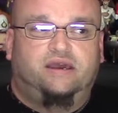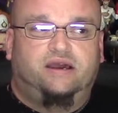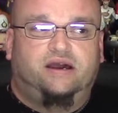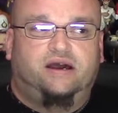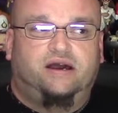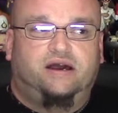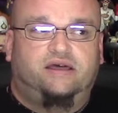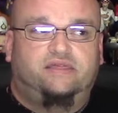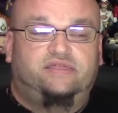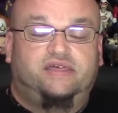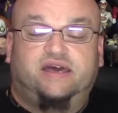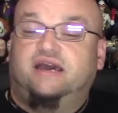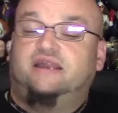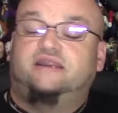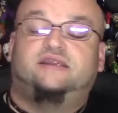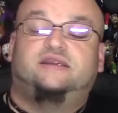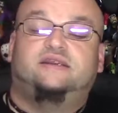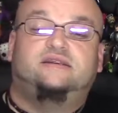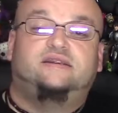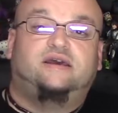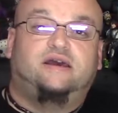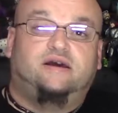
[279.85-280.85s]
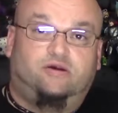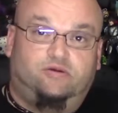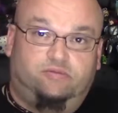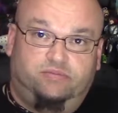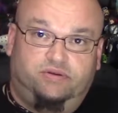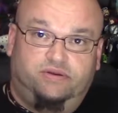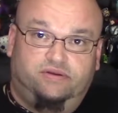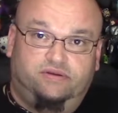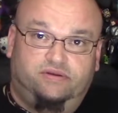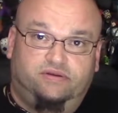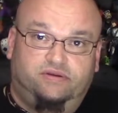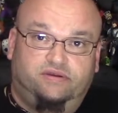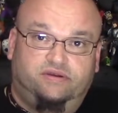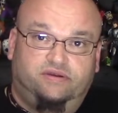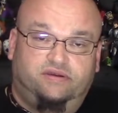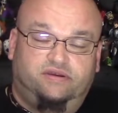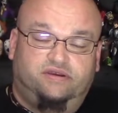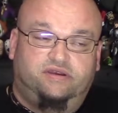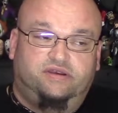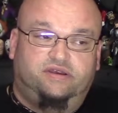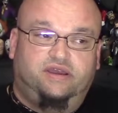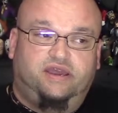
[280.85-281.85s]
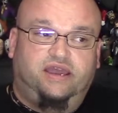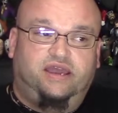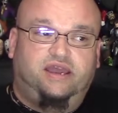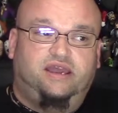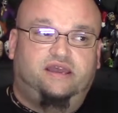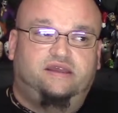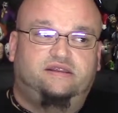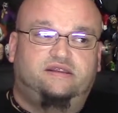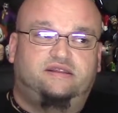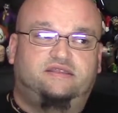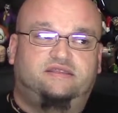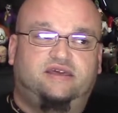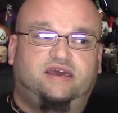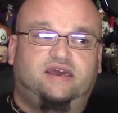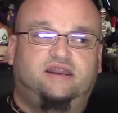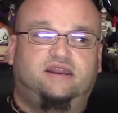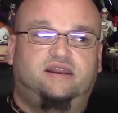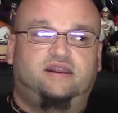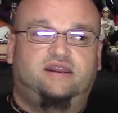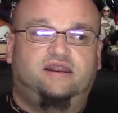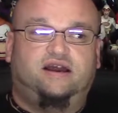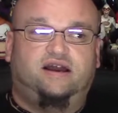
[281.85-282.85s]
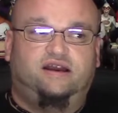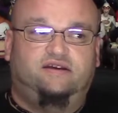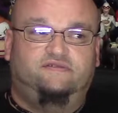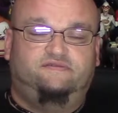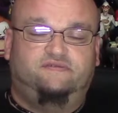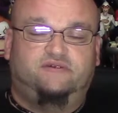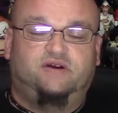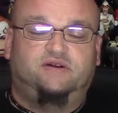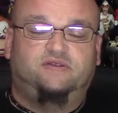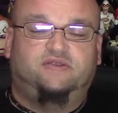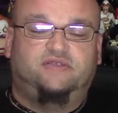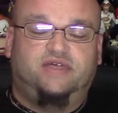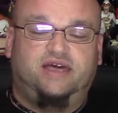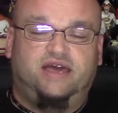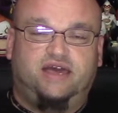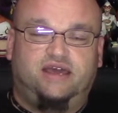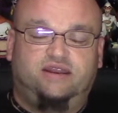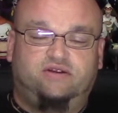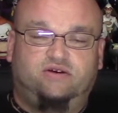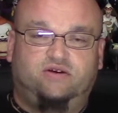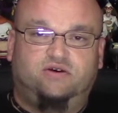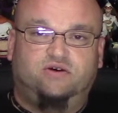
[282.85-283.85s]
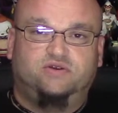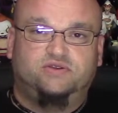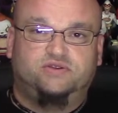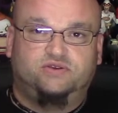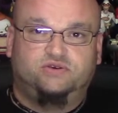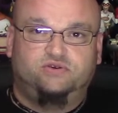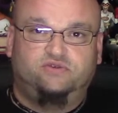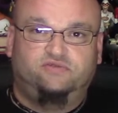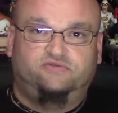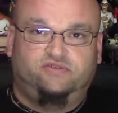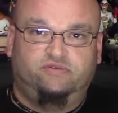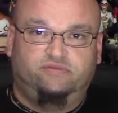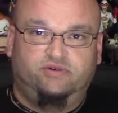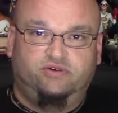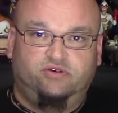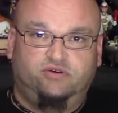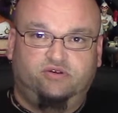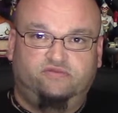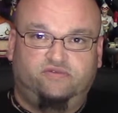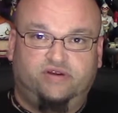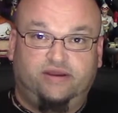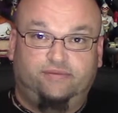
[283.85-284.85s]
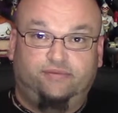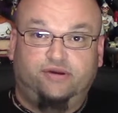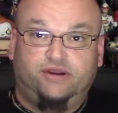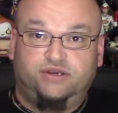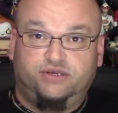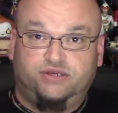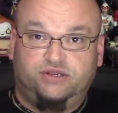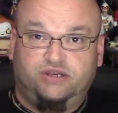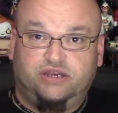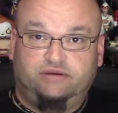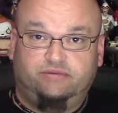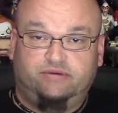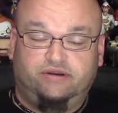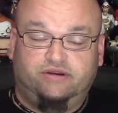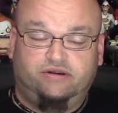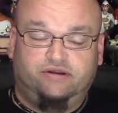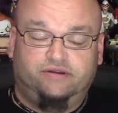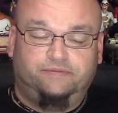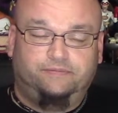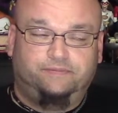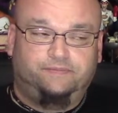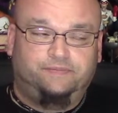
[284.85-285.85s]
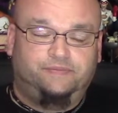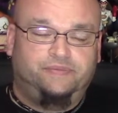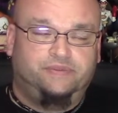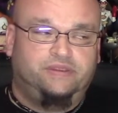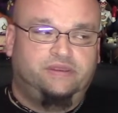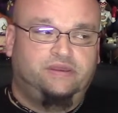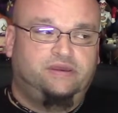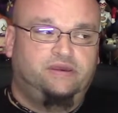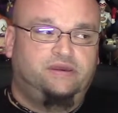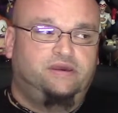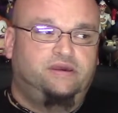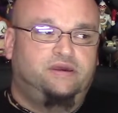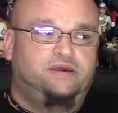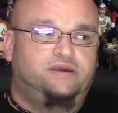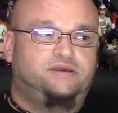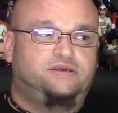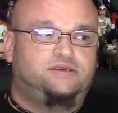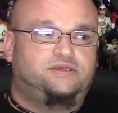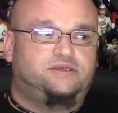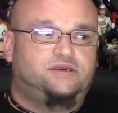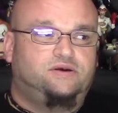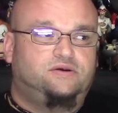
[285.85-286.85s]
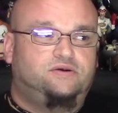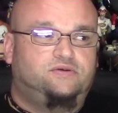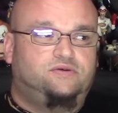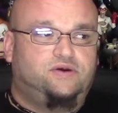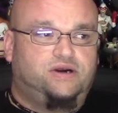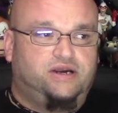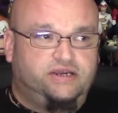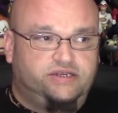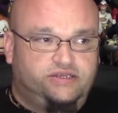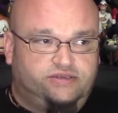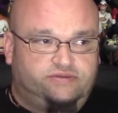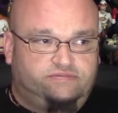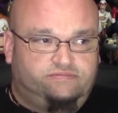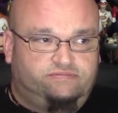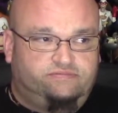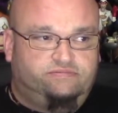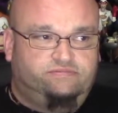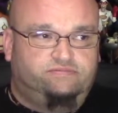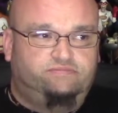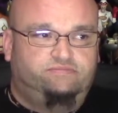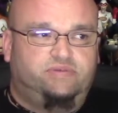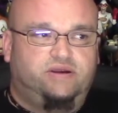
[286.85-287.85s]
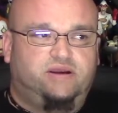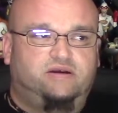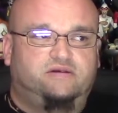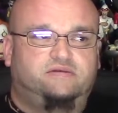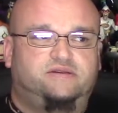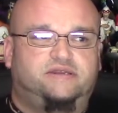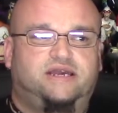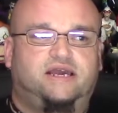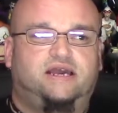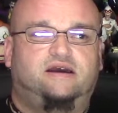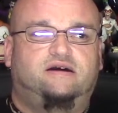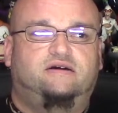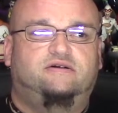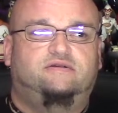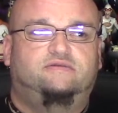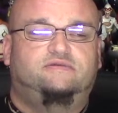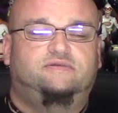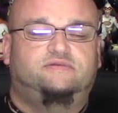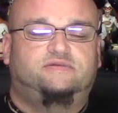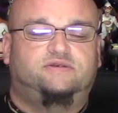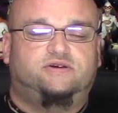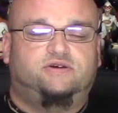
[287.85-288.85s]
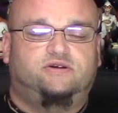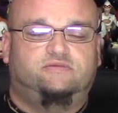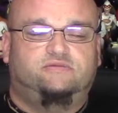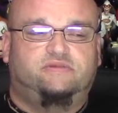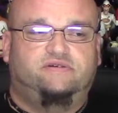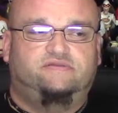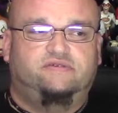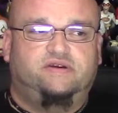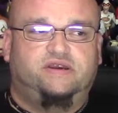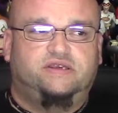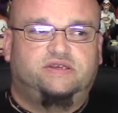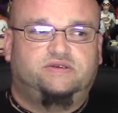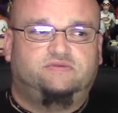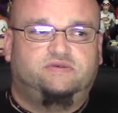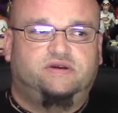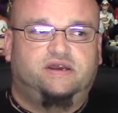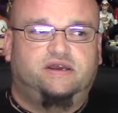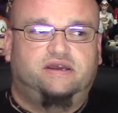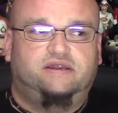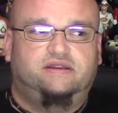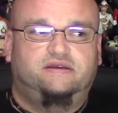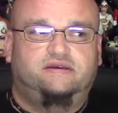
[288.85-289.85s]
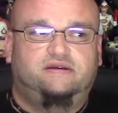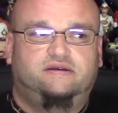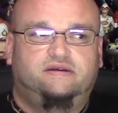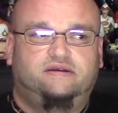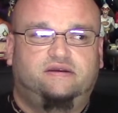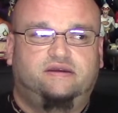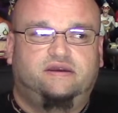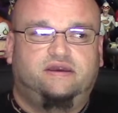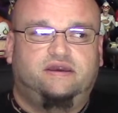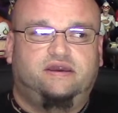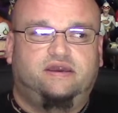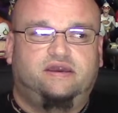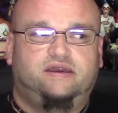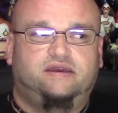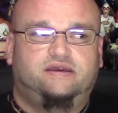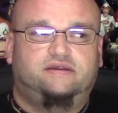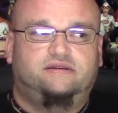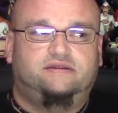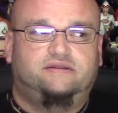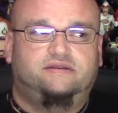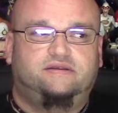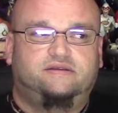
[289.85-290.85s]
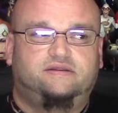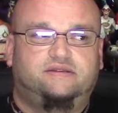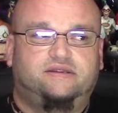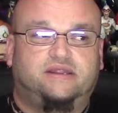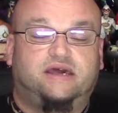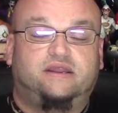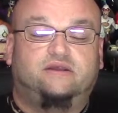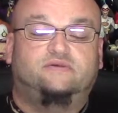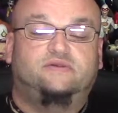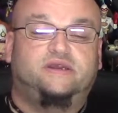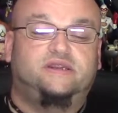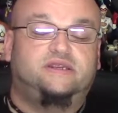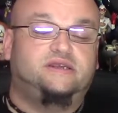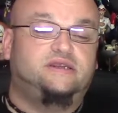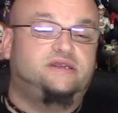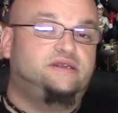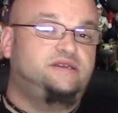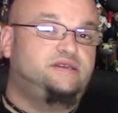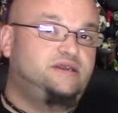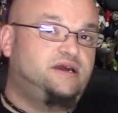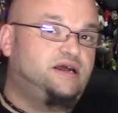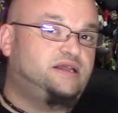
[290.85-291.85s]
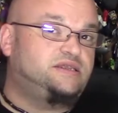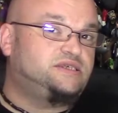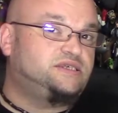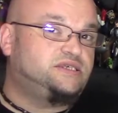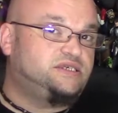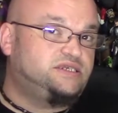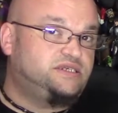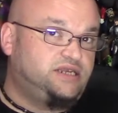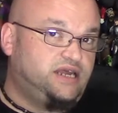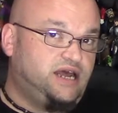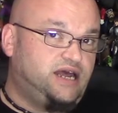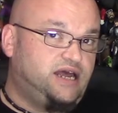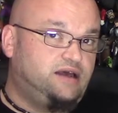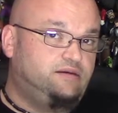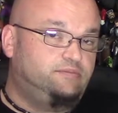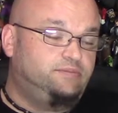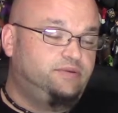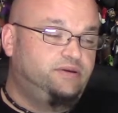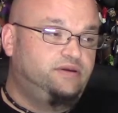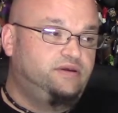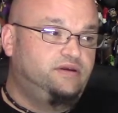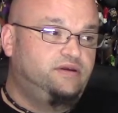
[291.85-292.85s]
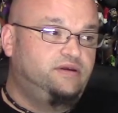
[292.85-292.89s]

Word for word: Uh, that didn't help. And then I felt that all too familiar vibration coming on. So I bared down, turned my face red, and not only did it not stop,